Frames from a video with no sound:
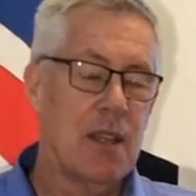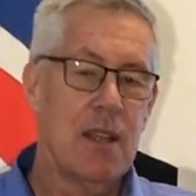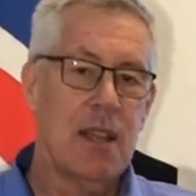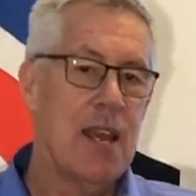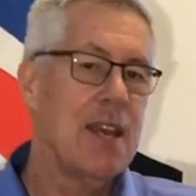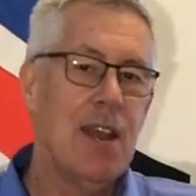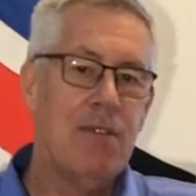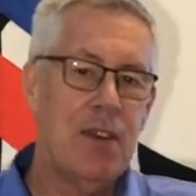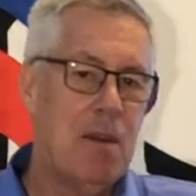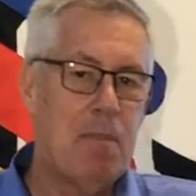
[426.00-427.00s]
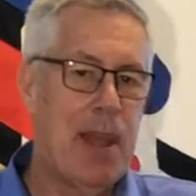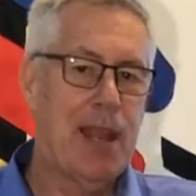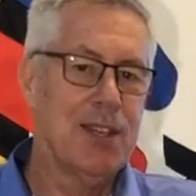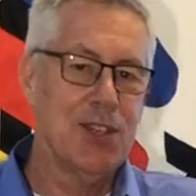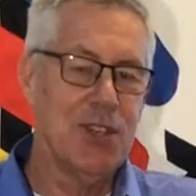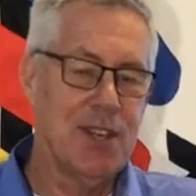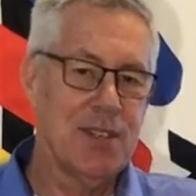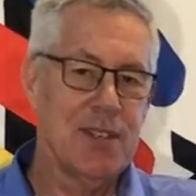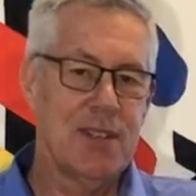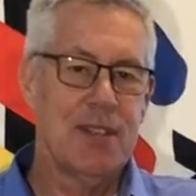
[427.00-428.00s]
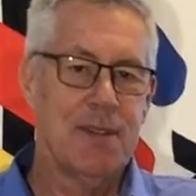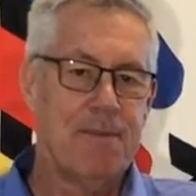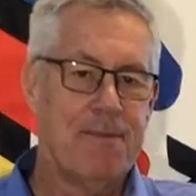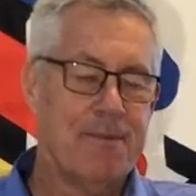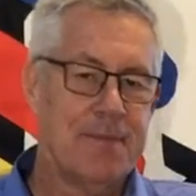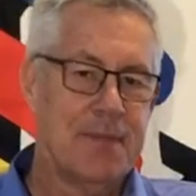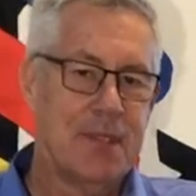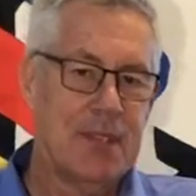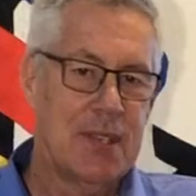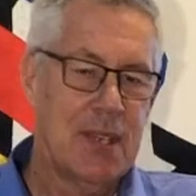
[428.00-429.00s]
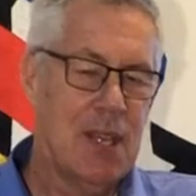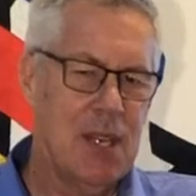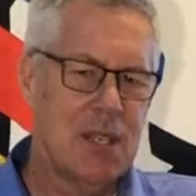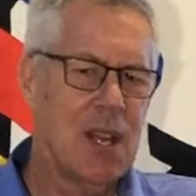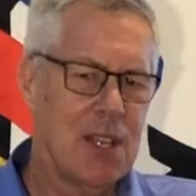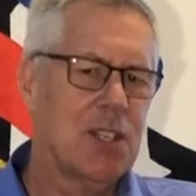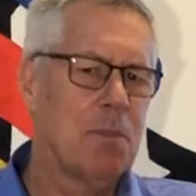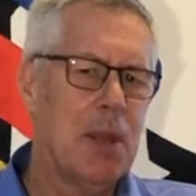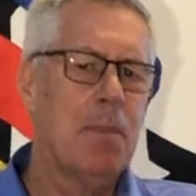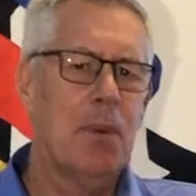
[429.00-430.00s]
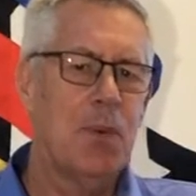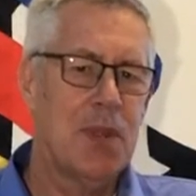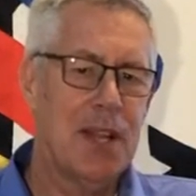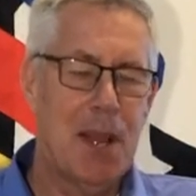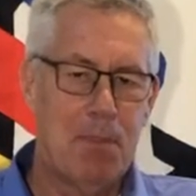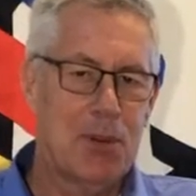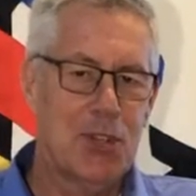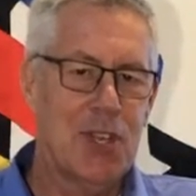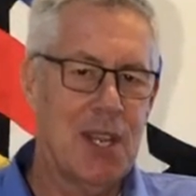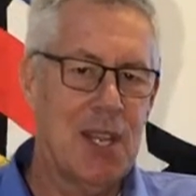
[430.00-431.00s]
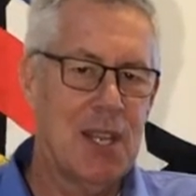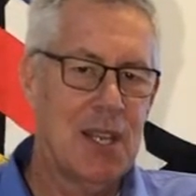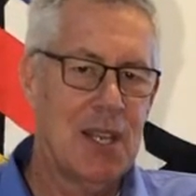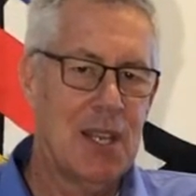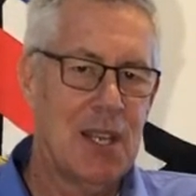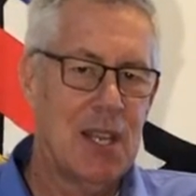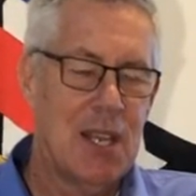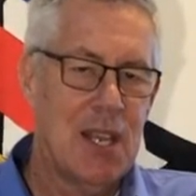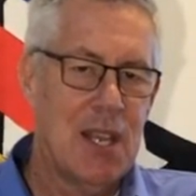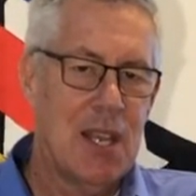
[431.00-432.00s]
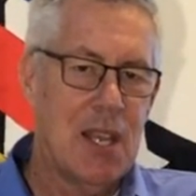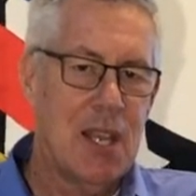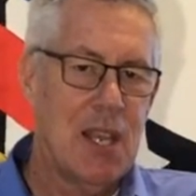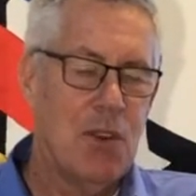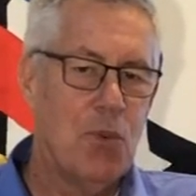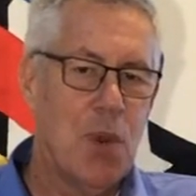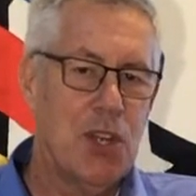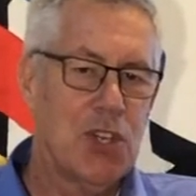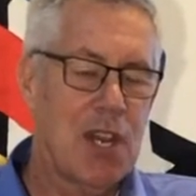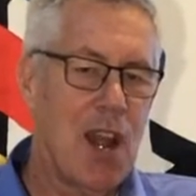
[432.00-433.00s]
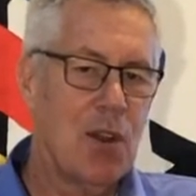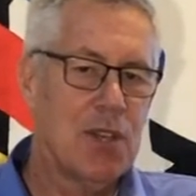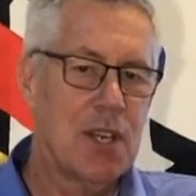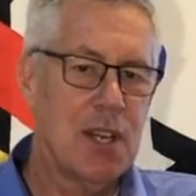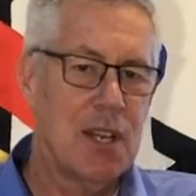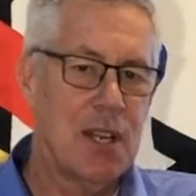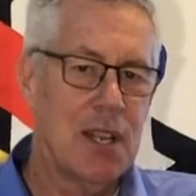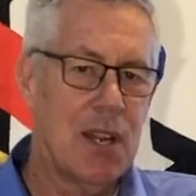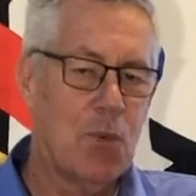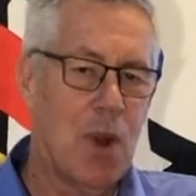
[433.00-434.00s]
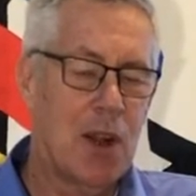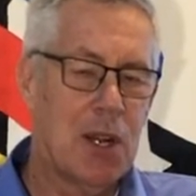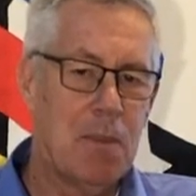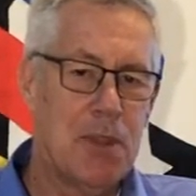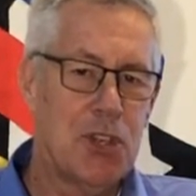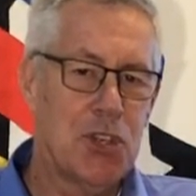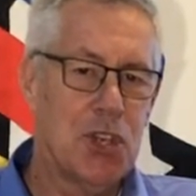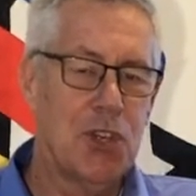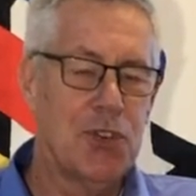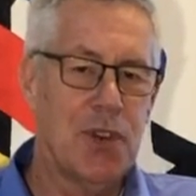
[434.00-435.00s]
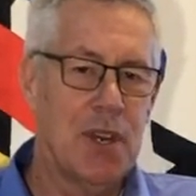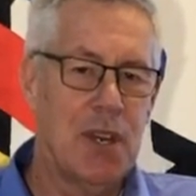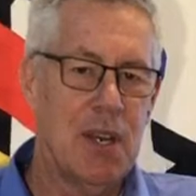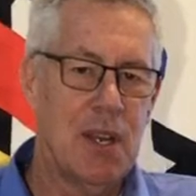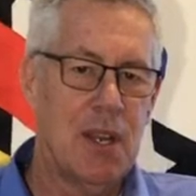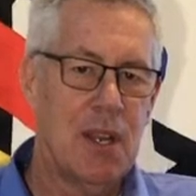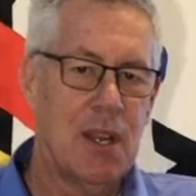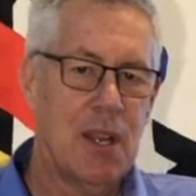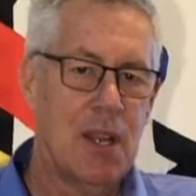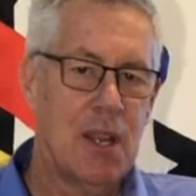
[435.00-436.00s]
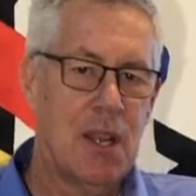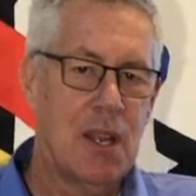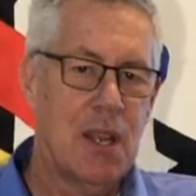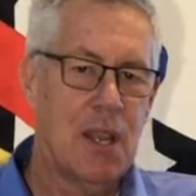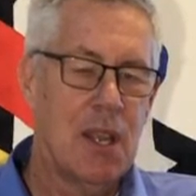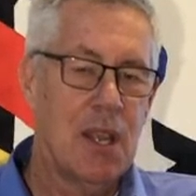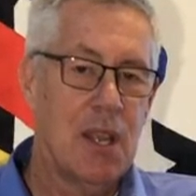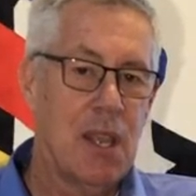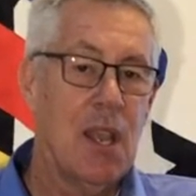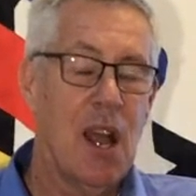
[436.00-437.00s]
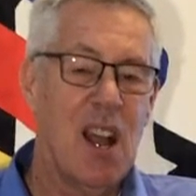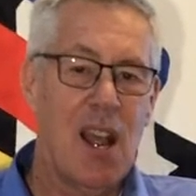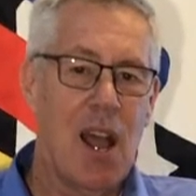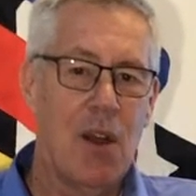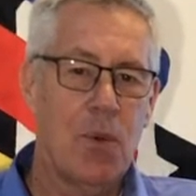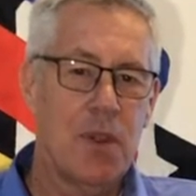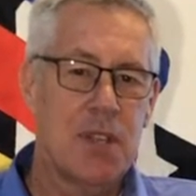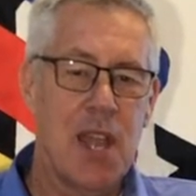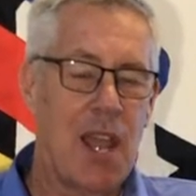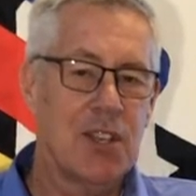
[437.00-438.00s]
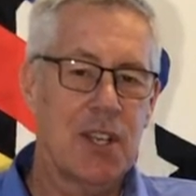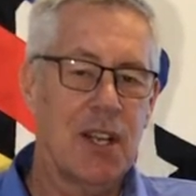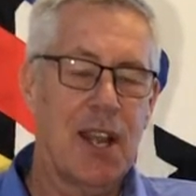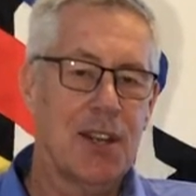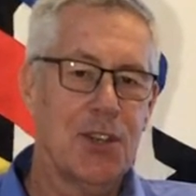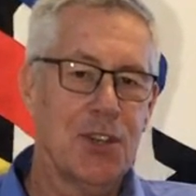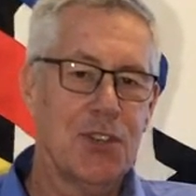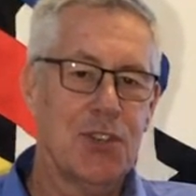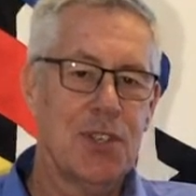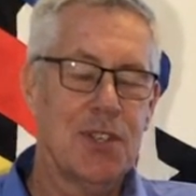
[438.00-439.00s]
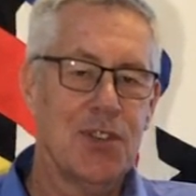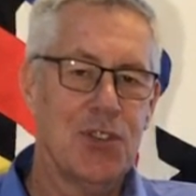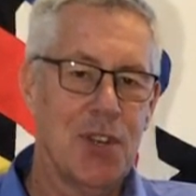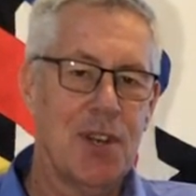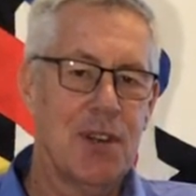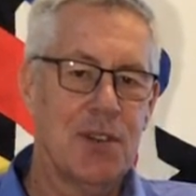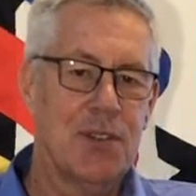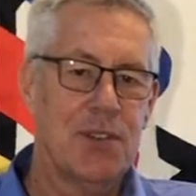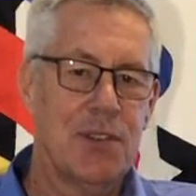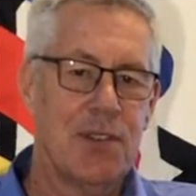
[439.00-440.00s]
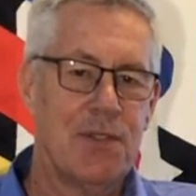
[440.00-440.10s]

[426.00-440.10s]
That never impacted Jesus. He touched people with leprosy. He reached out and welcomed the children. He hung out with tax collectors and sinners.